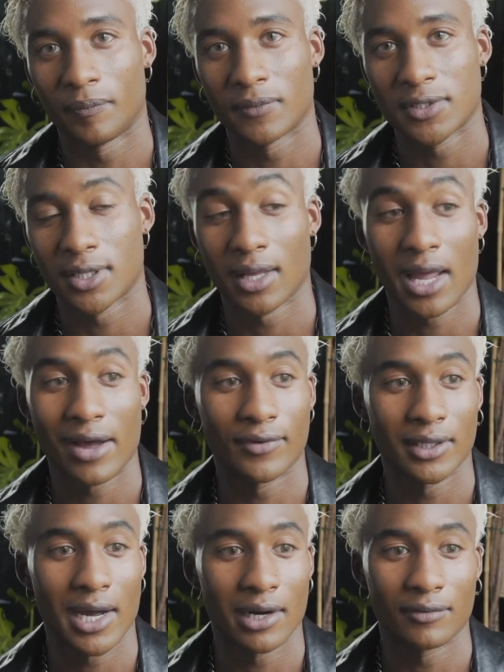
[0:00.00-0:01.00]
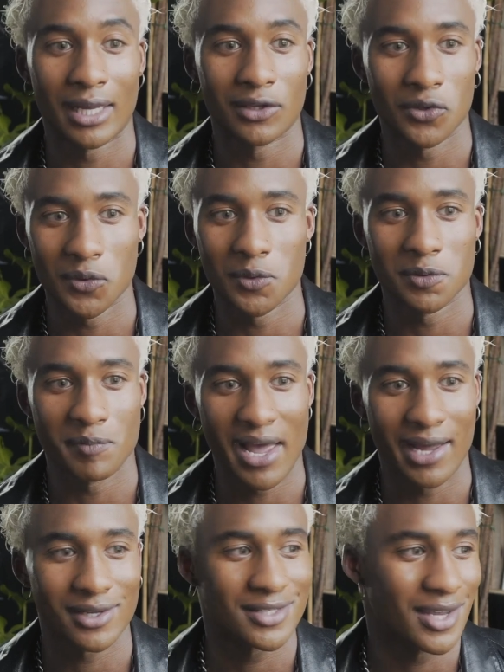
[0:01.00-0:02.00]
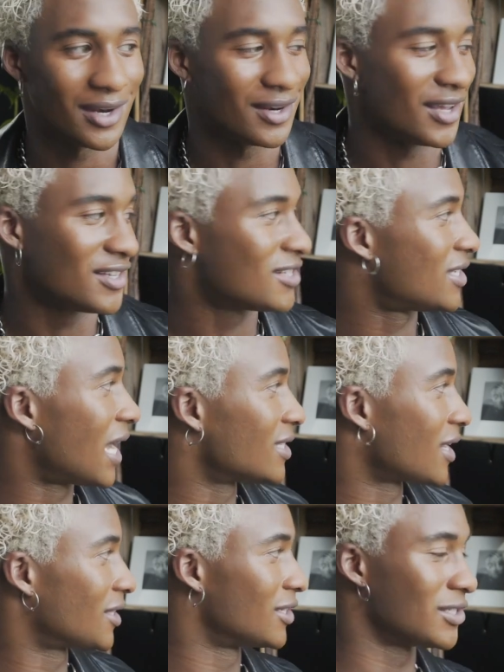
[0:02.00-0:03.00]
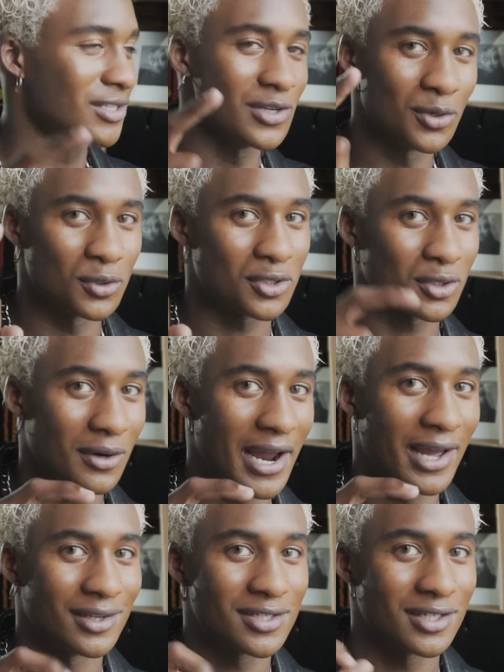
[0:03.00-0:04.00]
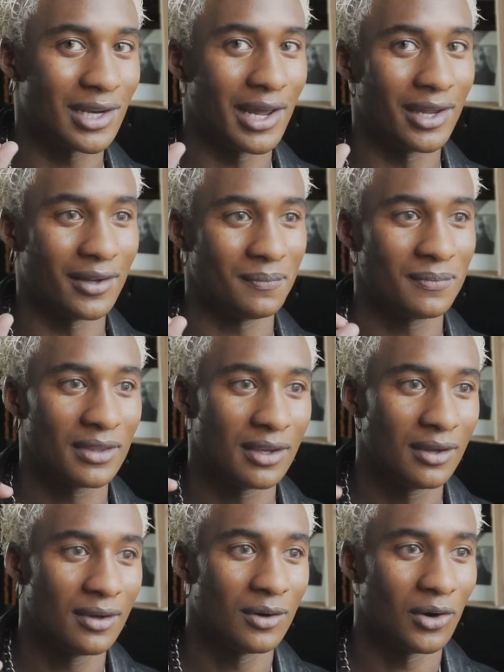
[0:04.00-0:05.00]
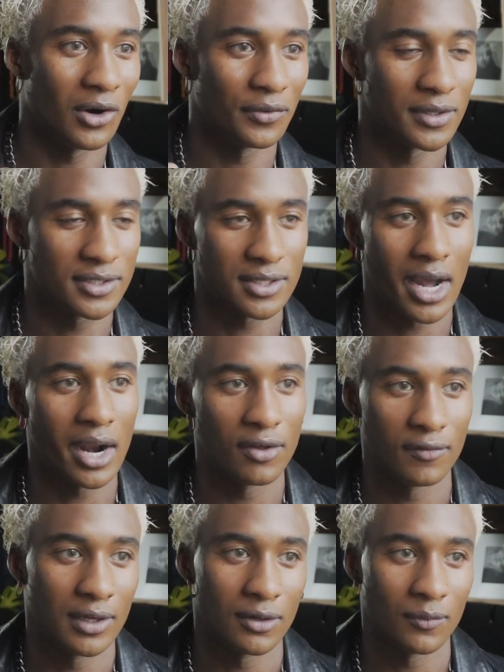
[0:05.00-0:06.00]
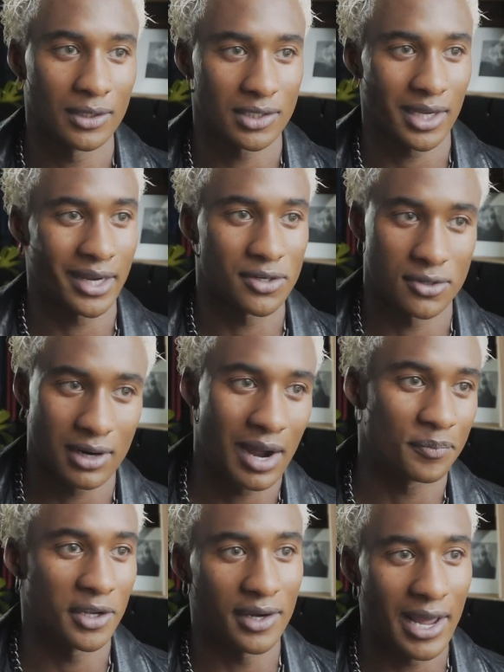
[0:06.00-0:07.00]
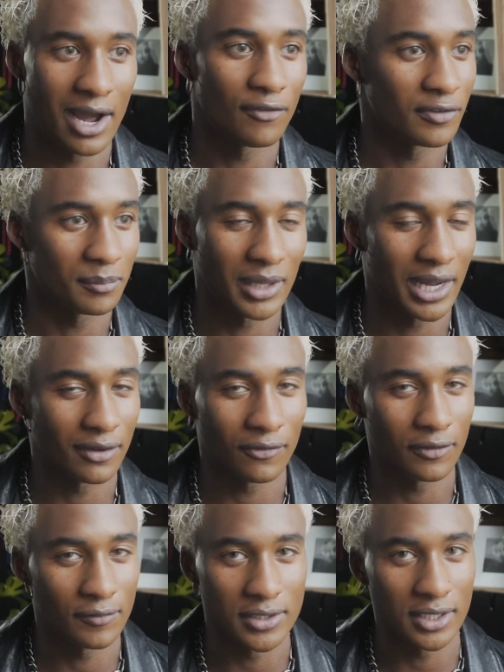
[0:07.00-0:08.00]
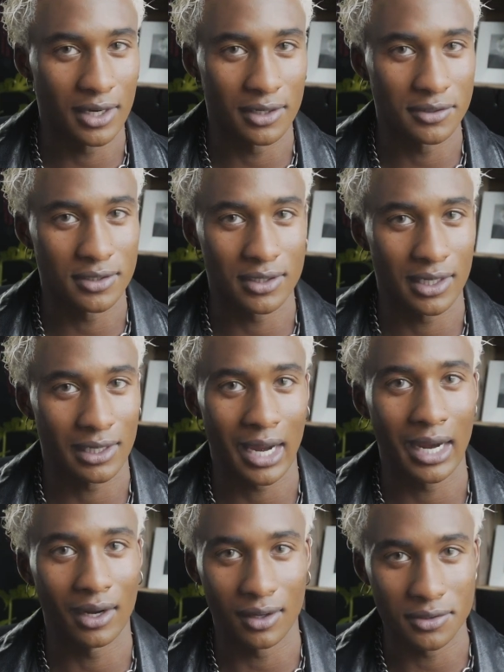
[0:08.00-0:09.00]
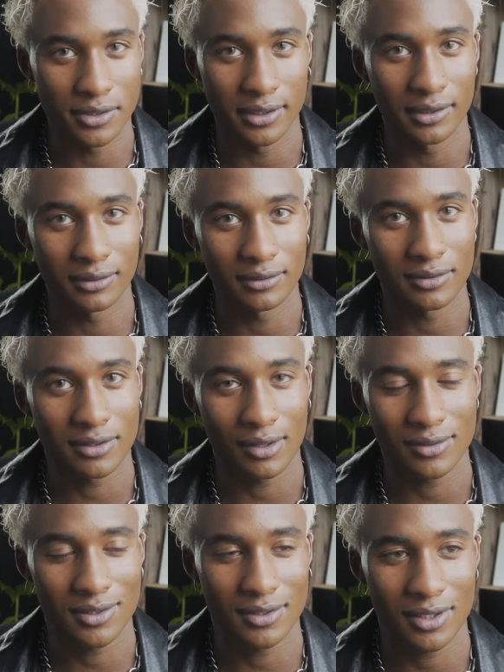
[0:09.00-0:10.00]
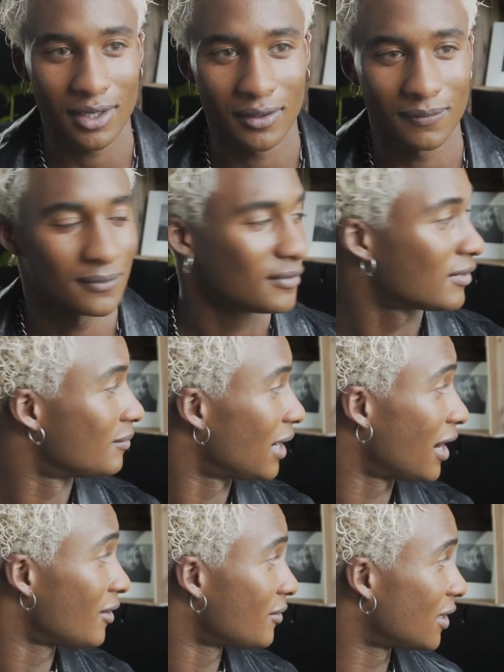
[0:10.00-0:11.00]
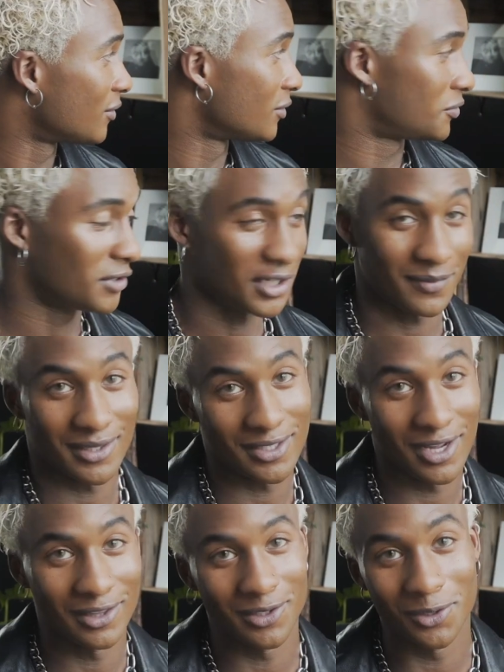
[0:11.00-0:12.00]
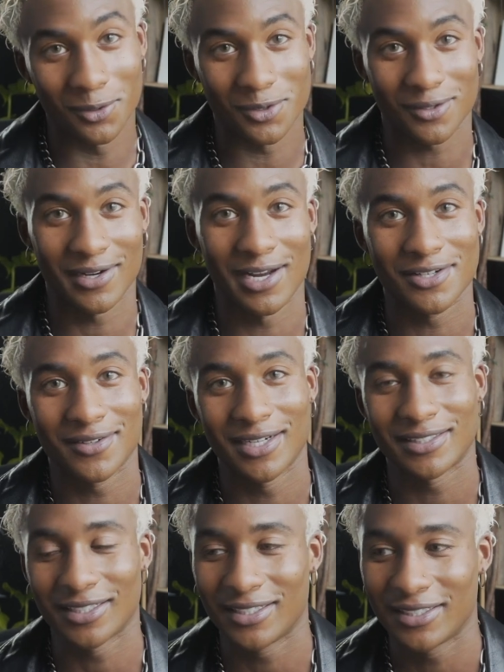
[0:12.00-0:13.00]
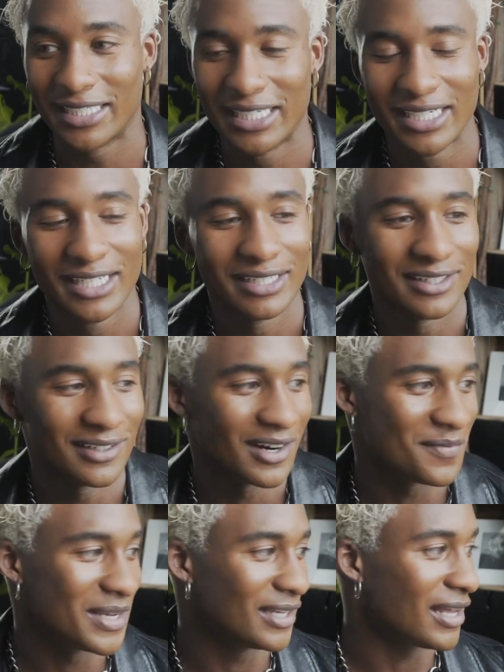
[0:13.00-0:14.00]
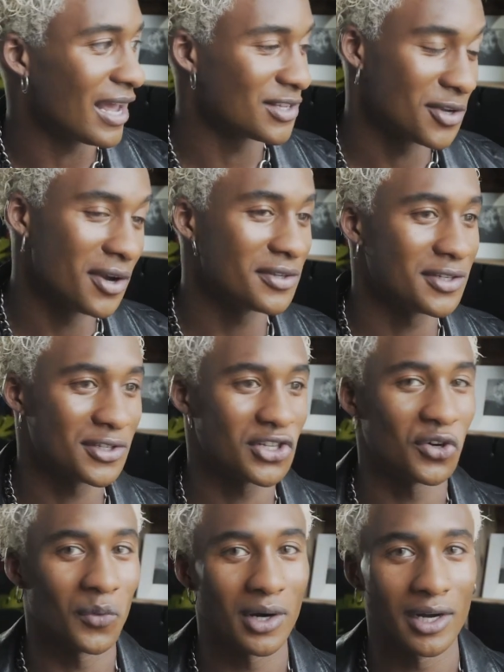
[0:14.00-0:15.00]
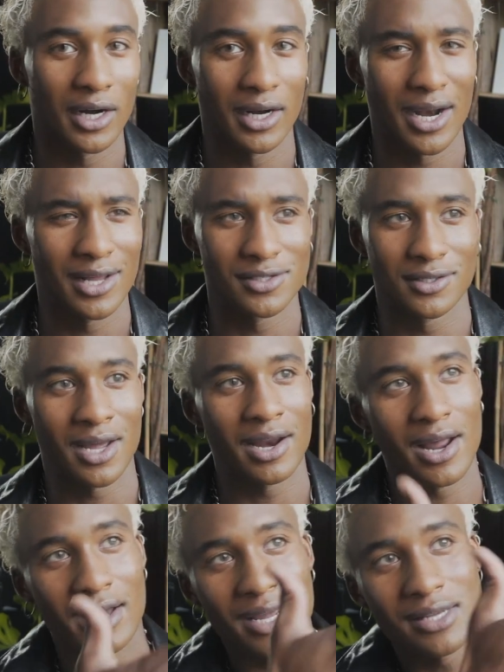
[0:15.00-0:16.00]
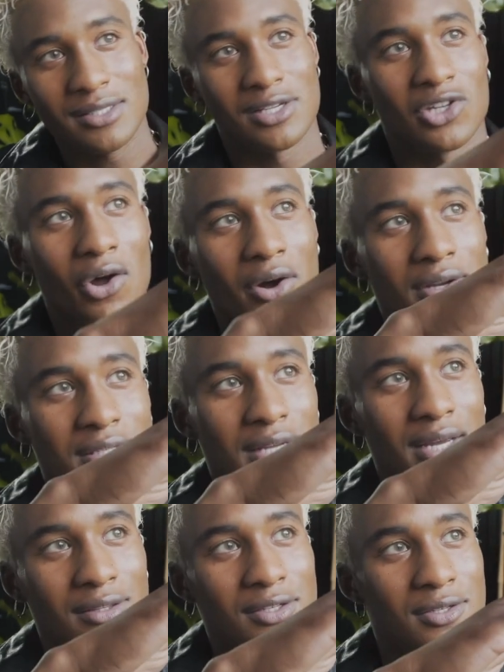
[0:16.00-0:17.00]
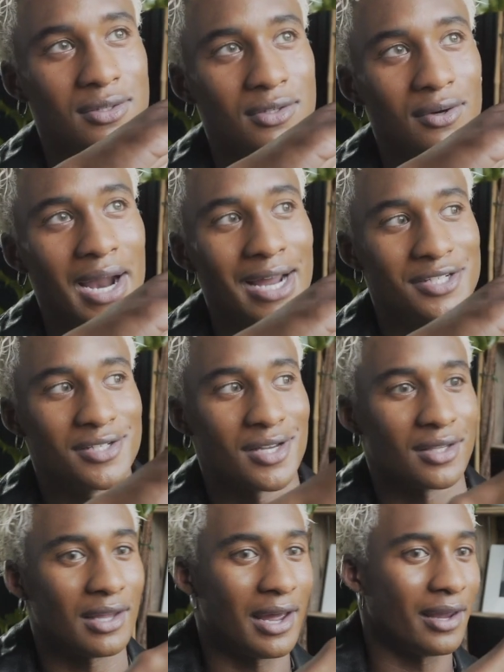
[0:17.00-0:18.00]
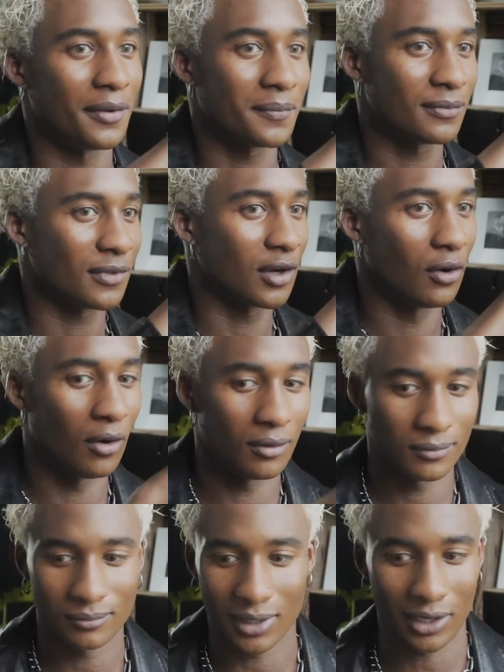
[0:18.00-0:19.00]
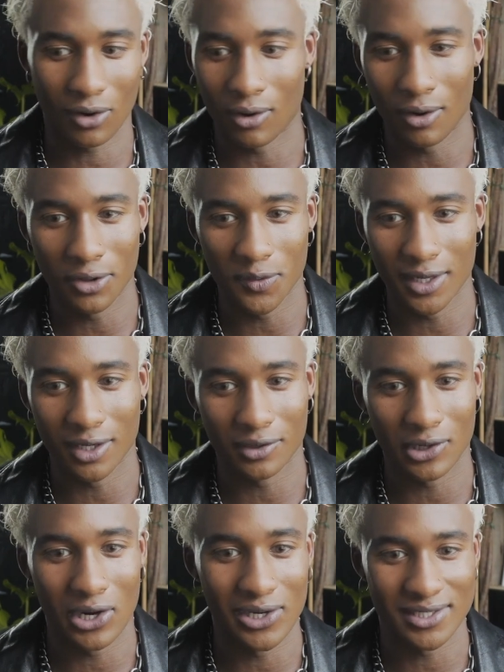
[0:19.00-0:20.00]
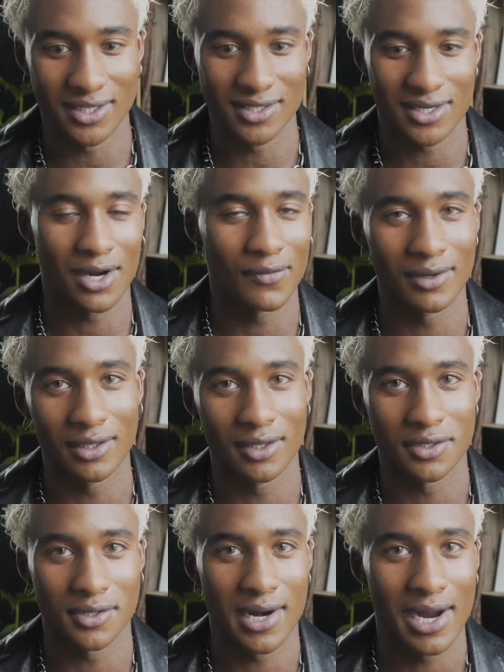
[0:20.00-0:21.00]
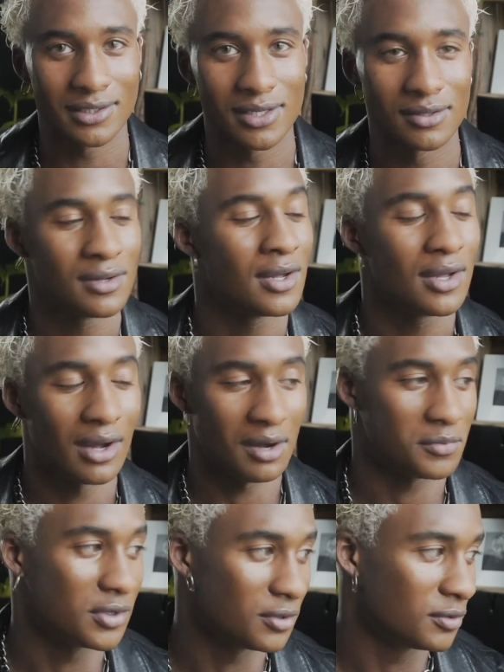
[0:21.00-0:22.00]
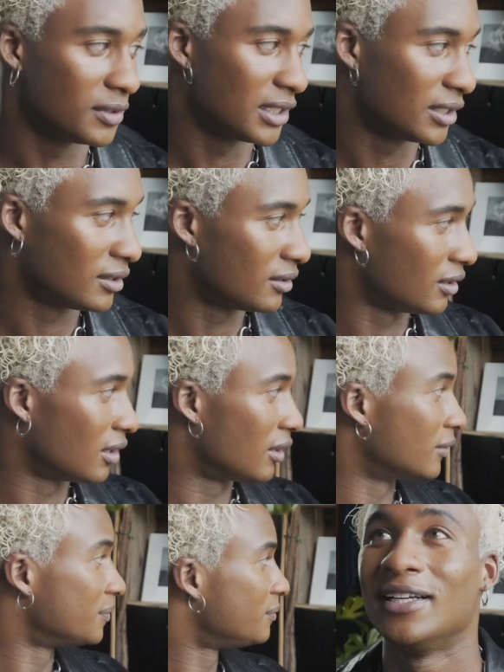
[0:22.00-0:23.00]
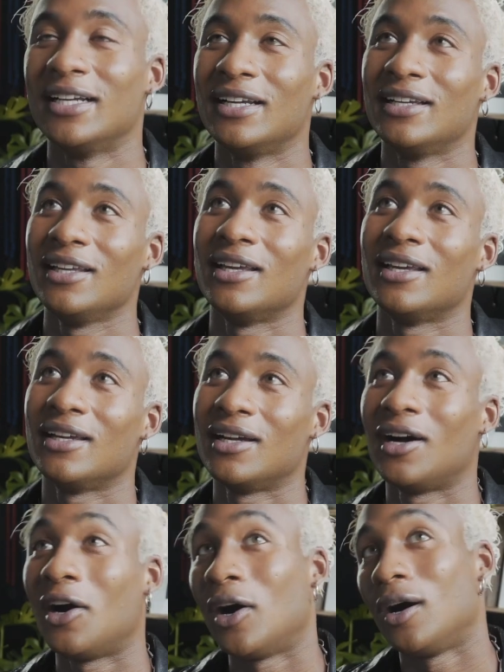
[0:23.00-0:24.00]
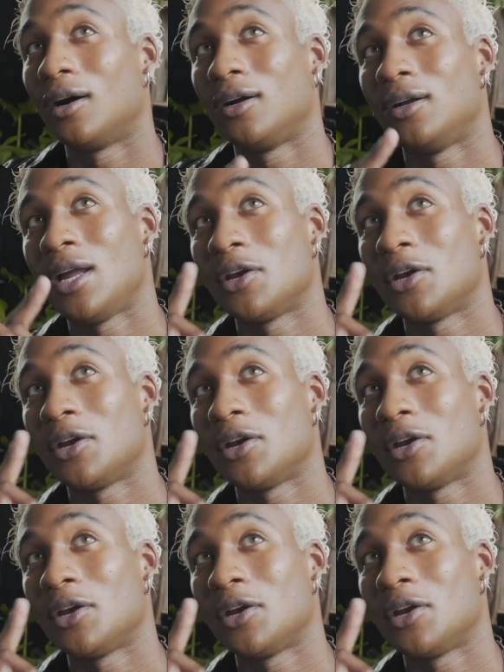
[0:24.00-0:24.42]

So they have a lot of like used Macs, and it just has like this little scratch like on the side of it, which like dropped it down from like 1500 to like 800. So I was just like, man, I don't give a fuck about that little scratch right there. You know what I mean? As long as it's still working, and I guess as long as like the scratch isn't like all the way across and it's like really distracting, I'm cool with it, Yeah.